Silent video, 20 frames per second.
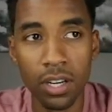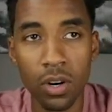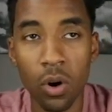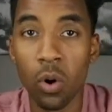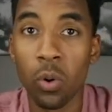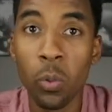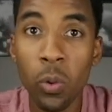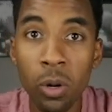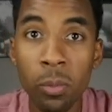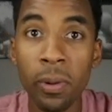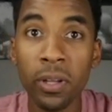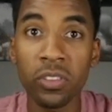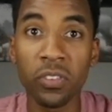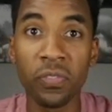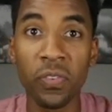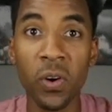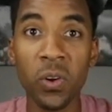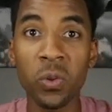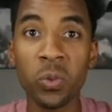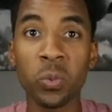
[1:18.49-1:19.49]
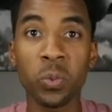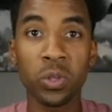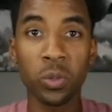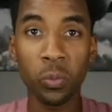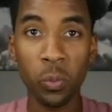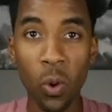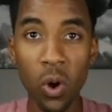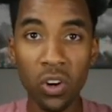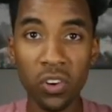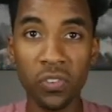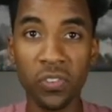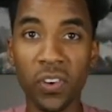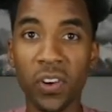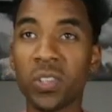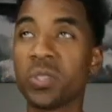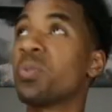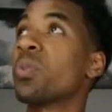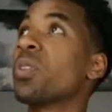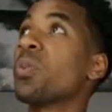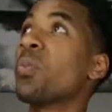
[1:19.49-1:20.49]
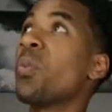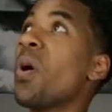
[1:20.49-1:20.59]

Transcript: Or what about the photos with the waterfalls, where the